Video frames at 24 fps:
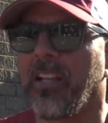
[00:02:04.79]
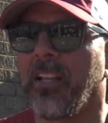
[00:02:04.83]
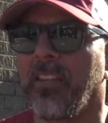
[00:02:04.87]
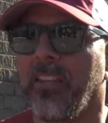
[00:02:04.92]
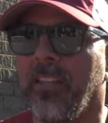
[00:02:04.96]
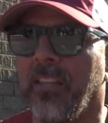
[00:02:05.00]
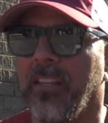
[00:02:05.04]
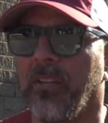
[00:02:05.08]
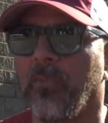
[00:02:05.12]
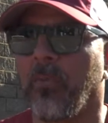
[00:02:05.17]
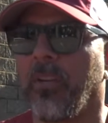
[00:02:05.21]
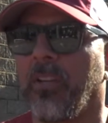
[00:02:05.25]
I
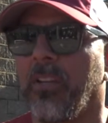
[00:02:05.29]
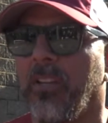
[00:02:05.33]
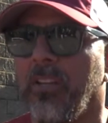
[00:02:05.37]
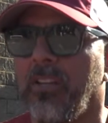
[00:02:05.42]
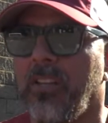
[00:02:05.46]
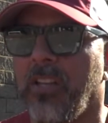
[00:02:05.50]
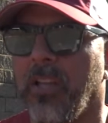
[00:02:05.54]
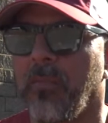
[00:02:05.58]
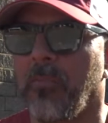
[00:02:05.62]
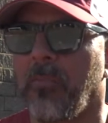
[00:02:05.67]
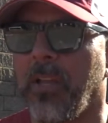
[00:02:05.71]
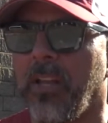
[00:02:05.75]
think that we could have
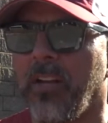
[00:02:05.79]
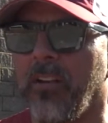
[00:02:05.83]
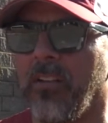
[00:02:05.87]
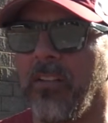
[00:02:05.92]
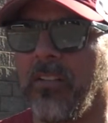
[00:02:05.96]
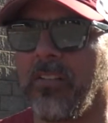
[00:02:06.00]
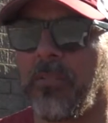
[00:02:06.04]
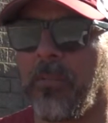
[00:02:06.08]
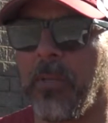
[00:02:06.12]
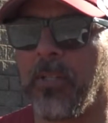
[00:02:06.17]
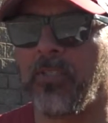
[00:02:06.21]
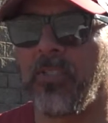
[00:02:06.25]
done better,
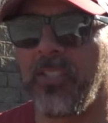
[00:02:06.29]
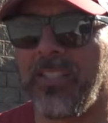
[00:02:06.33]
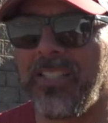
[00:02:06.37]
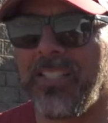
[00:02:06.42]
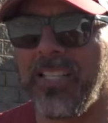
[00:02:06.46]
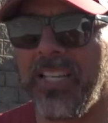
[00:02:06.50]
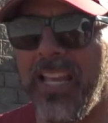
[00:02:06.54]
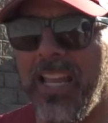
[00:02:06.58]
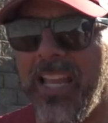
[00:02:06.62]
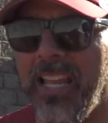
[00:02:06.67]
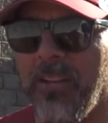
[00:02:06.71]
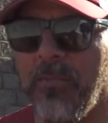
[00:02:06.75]
especially
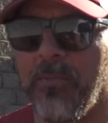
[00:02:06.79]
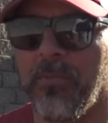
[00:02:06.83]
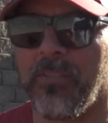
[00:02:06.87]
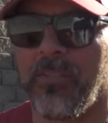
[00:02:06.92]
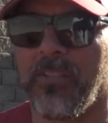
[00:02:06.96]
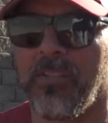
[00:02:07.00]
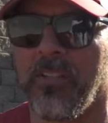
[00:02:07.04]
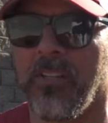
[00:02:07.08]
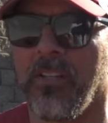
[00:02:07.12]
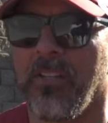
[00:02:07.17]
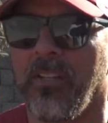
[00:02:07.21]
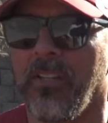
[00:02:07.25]
today,
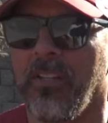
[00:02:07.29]
was